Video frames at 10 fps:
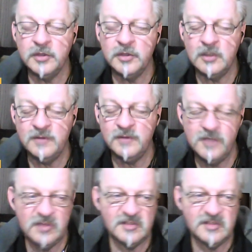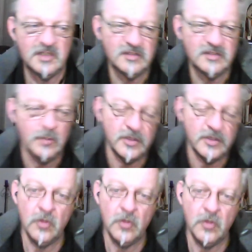If you could see someone's
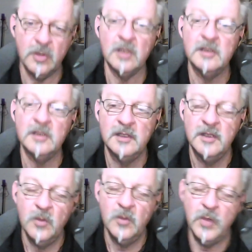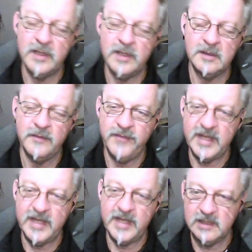aura when they
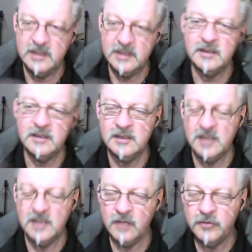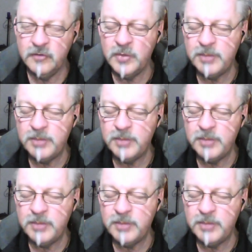clear a real big